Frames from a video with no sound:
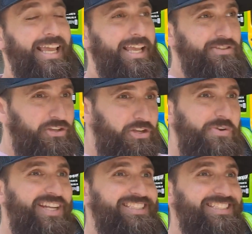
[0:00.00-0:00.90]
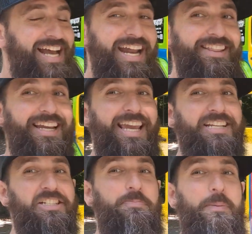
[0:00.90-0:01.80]
is a unique design that
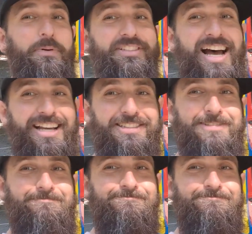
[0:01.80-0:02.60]
catches people's eyes.